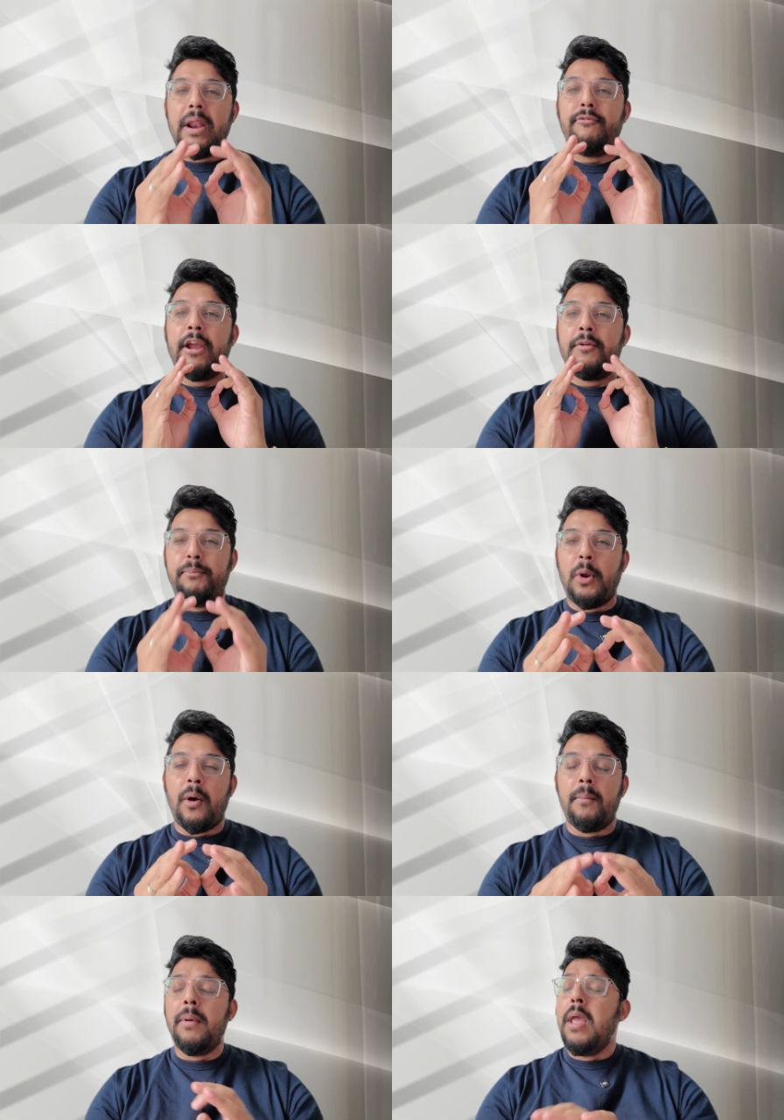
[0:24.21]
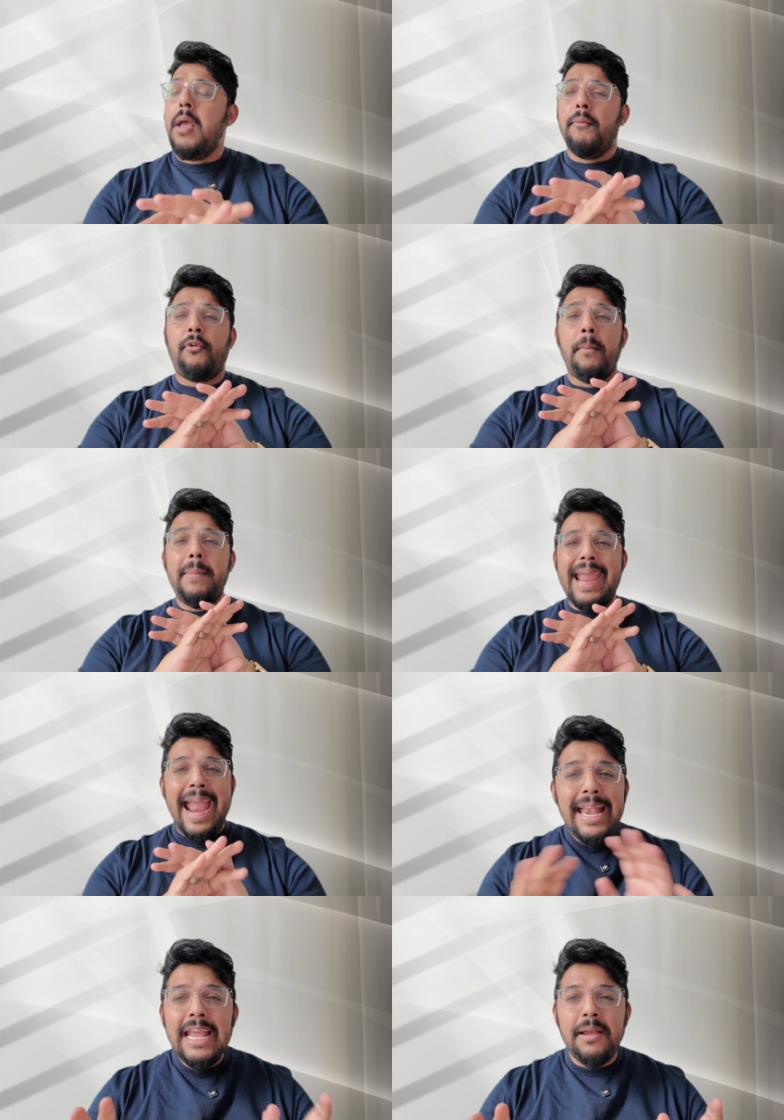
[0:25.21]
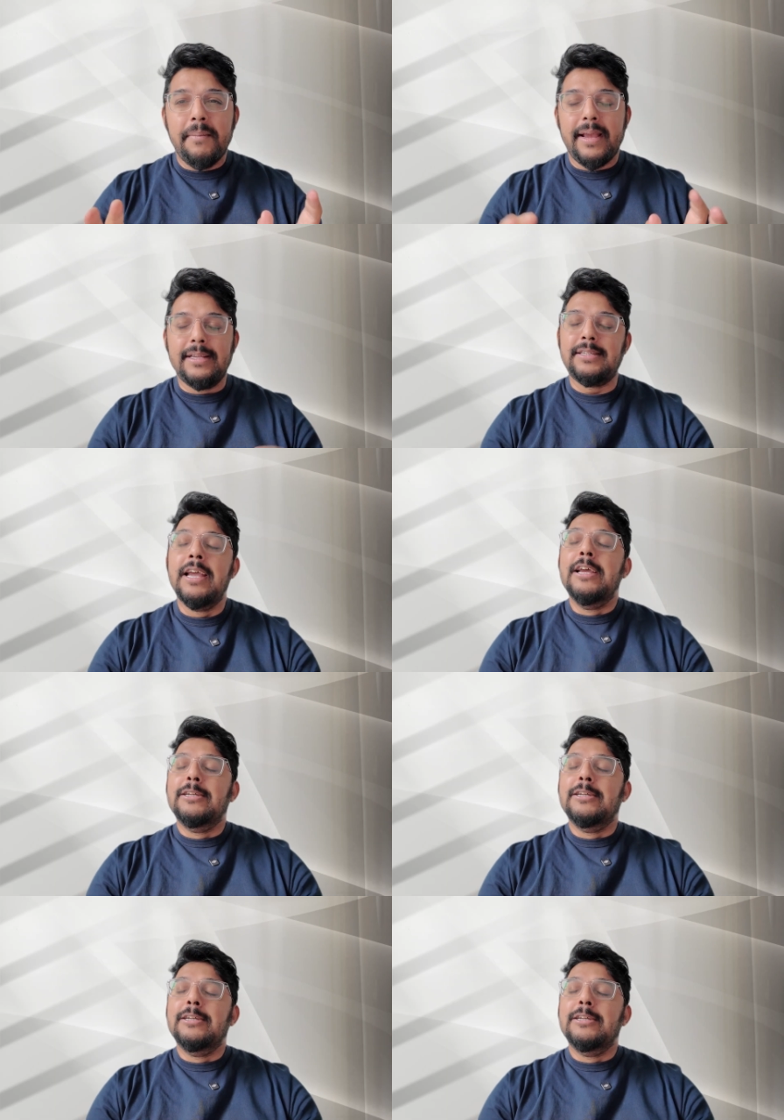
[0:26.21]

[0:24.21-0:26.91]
perfect prompt from any image.